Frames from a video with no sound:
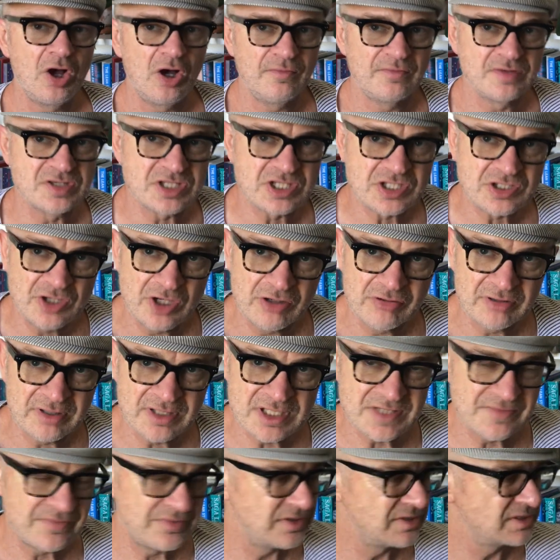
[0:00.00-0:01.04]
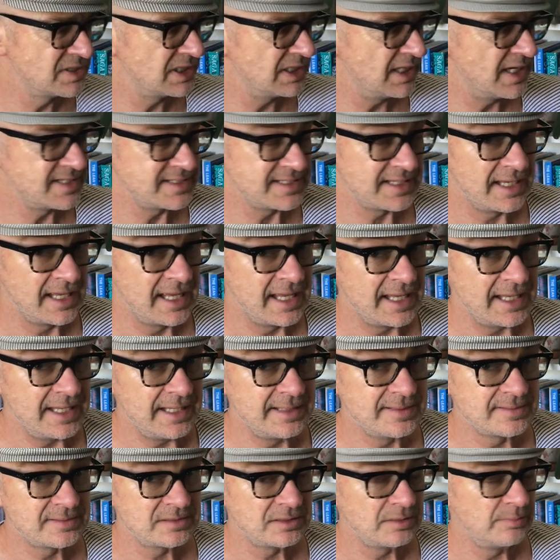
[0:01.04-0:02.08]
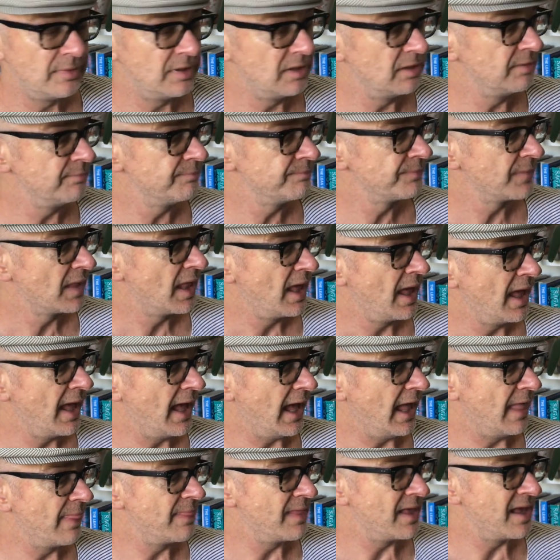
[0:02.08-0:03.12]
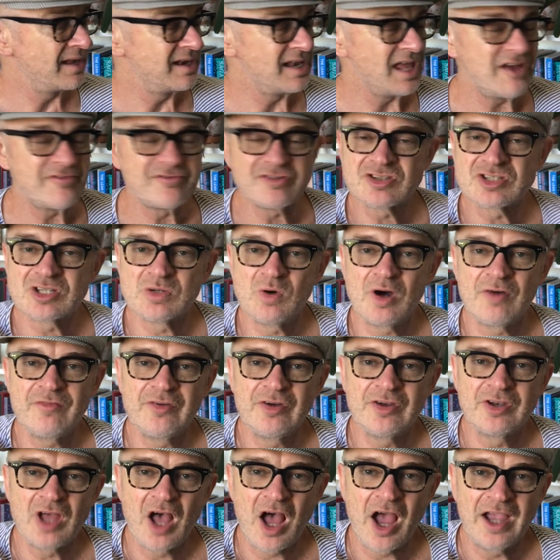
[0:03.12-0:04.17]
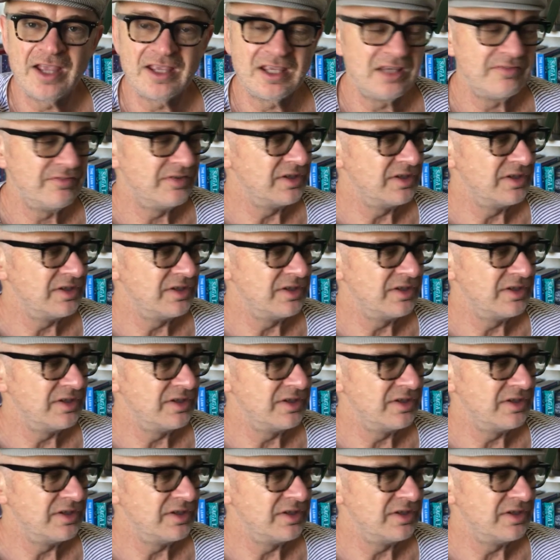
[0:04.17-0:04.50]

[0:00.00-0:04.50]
of a slow release fertilizer into the medium. And then every so often I give